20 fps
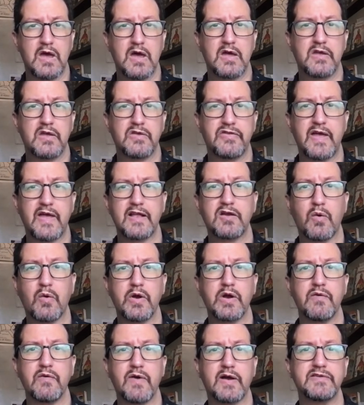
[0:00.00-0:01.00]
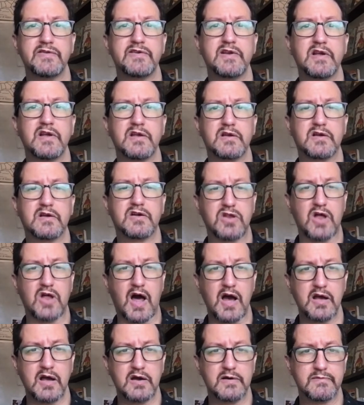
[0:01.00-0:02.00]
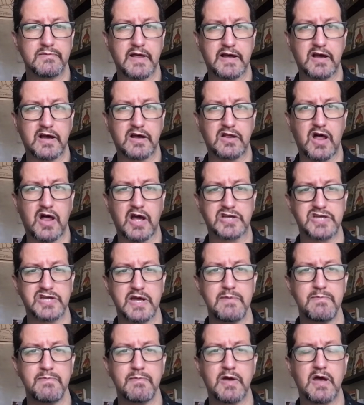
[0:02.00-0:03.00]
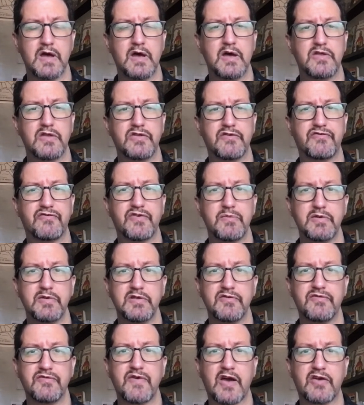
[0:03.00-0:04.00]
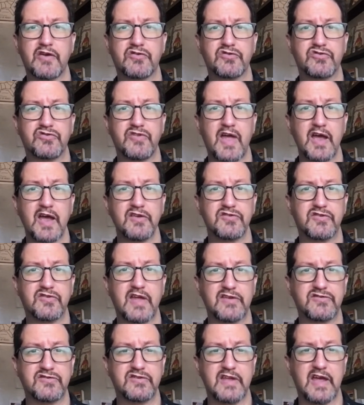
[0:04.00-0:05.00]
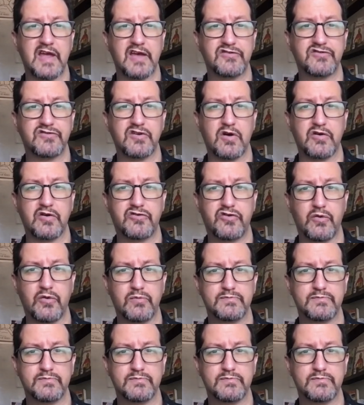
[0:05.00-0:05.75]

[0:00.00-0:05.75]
Then going around in a clock, like a clock shape, the fibula fractures next, that's an SER2.